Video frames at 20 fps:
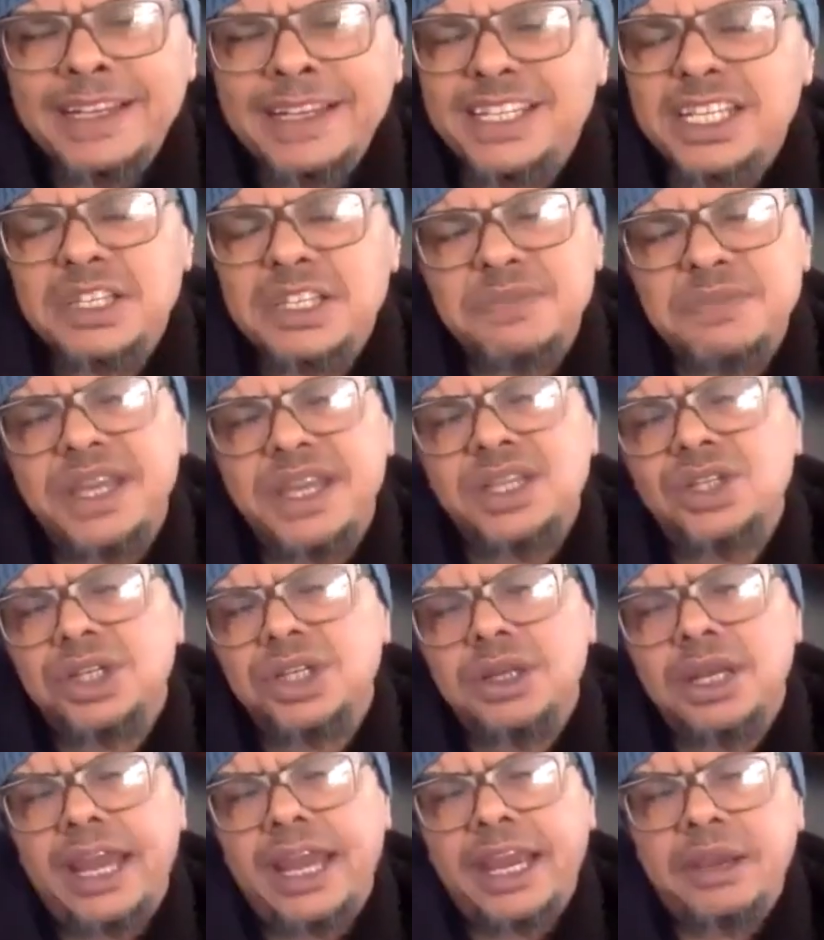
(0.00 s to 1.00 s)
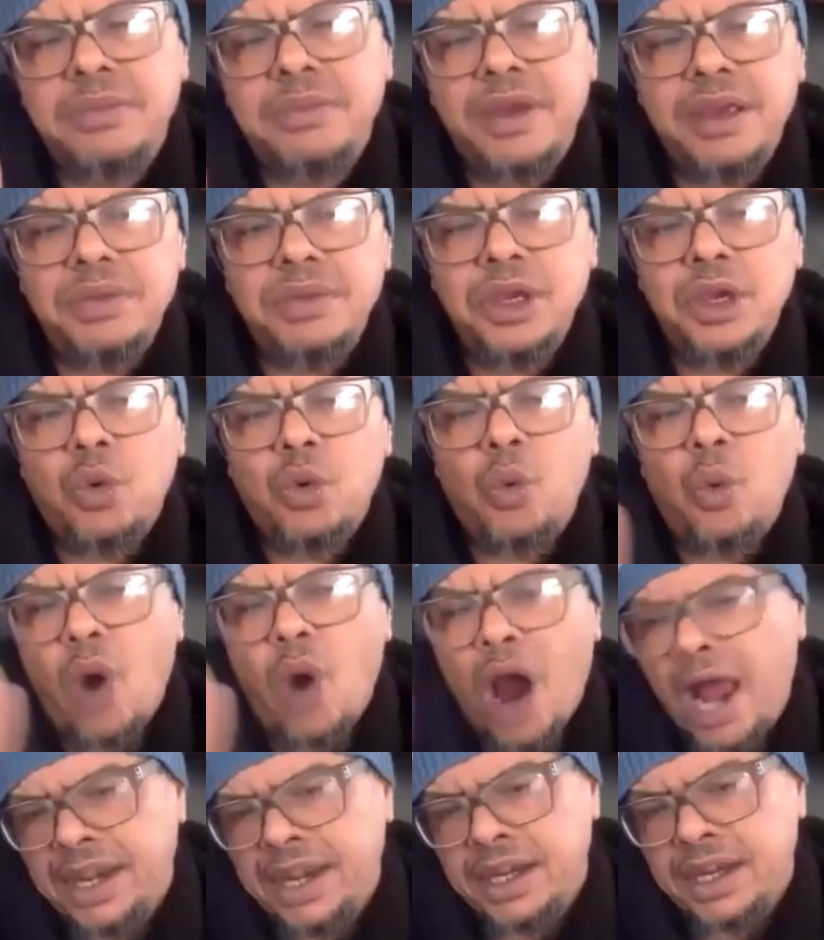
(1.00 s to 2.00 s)
Just mention like maybe
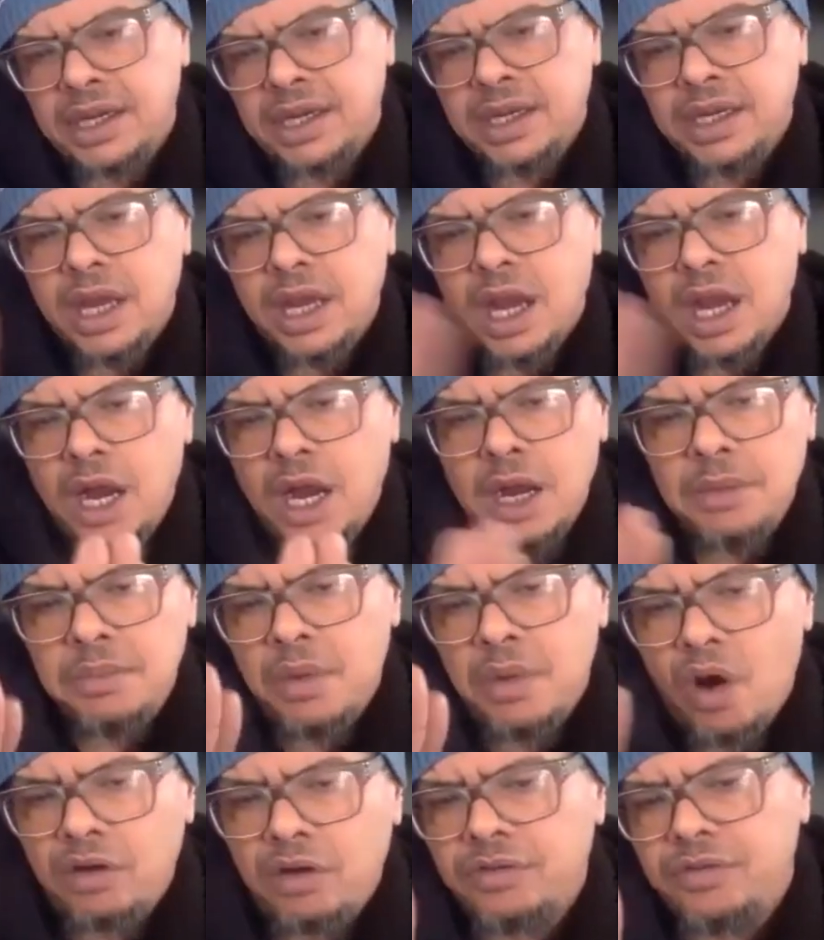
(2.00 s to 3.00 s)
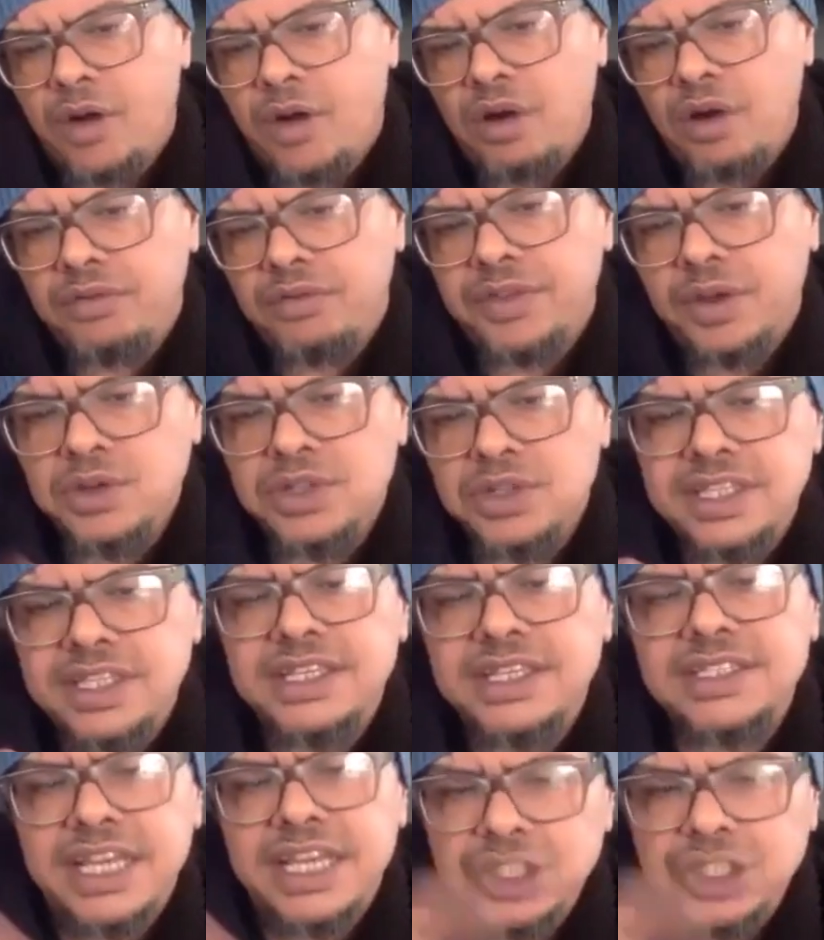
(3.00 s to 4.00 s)
one um, of of those
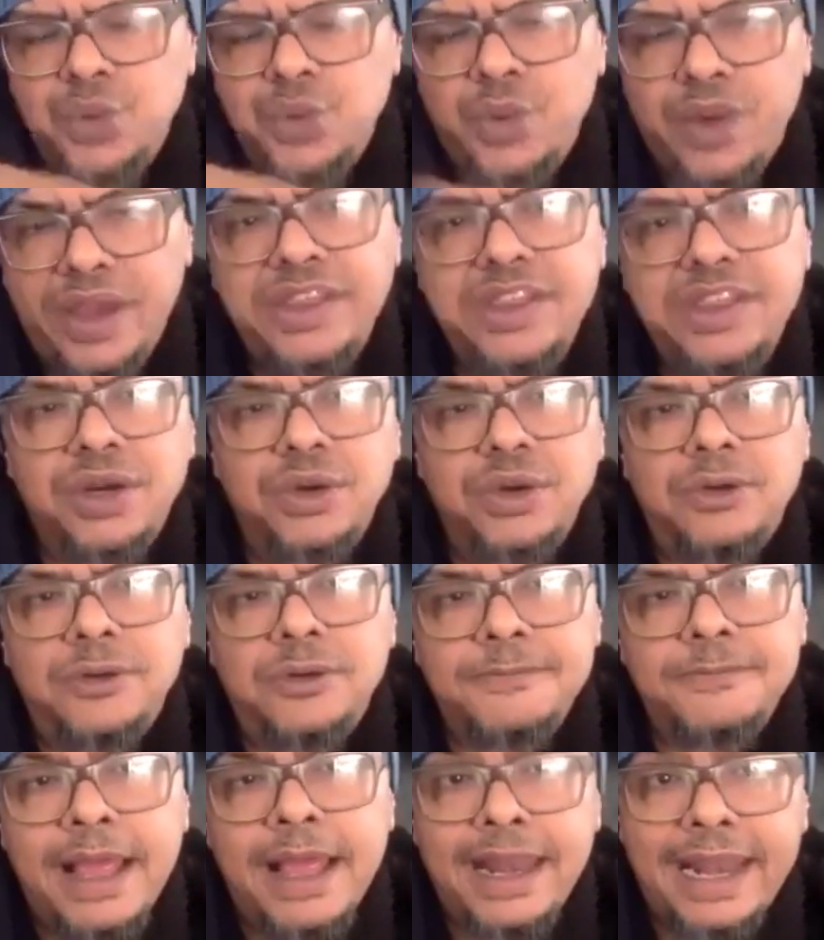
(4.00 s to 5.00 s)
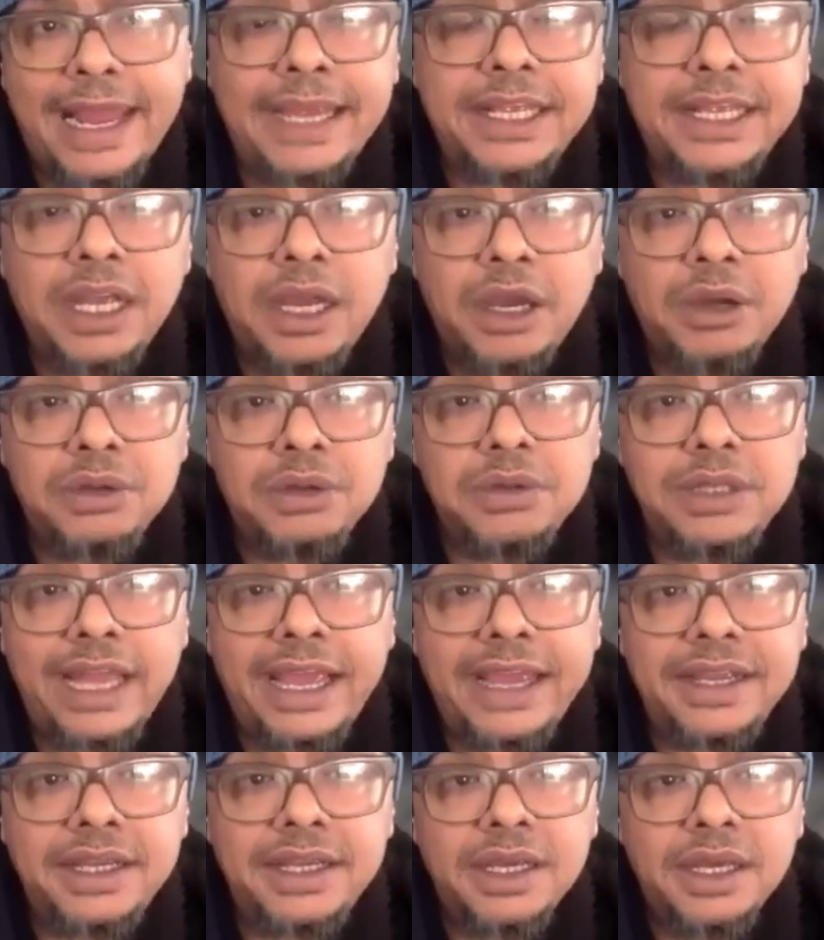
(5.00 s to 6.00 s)
things that you went through. Like
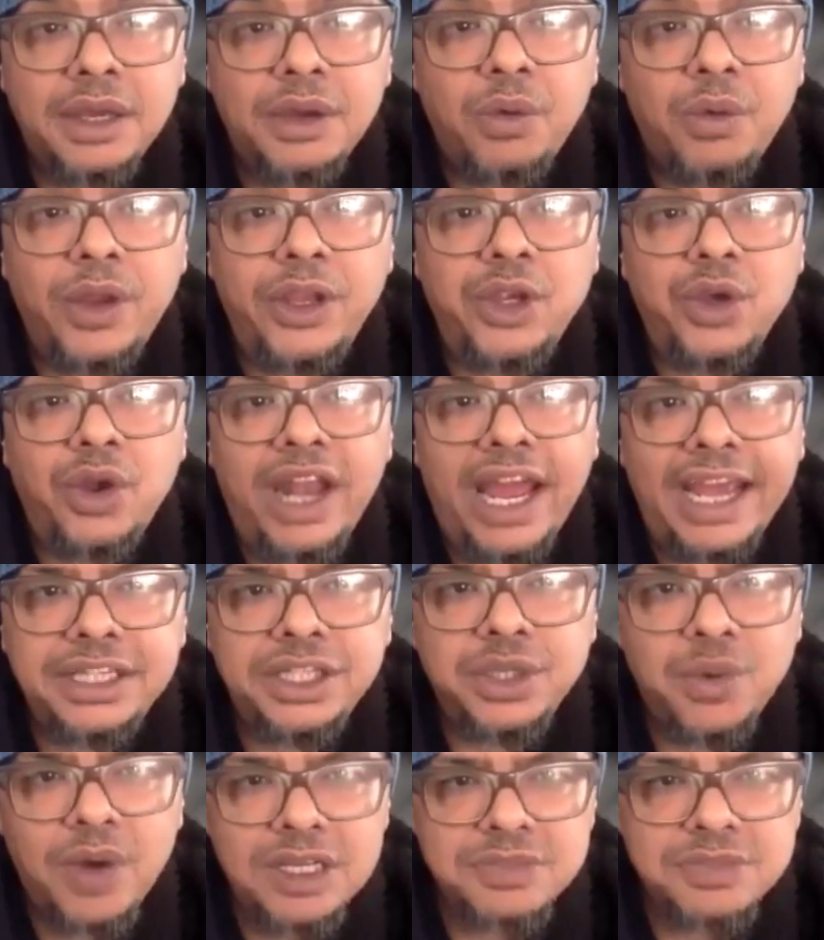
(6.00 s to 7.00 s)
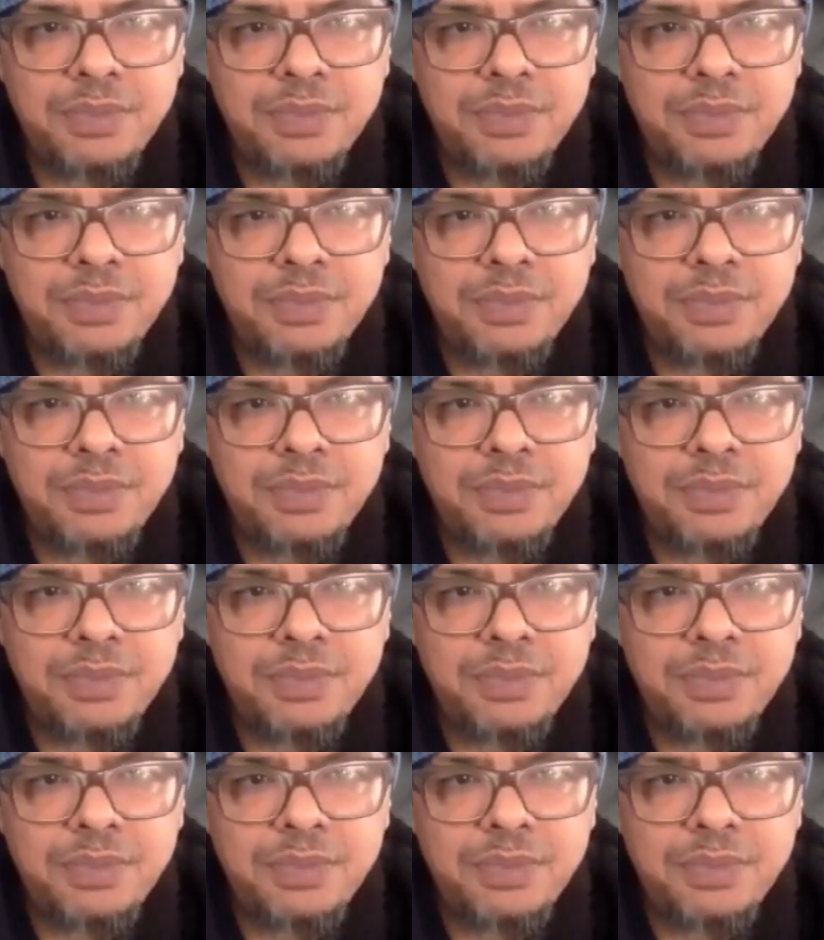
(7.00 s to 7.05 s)
like uh, when your light was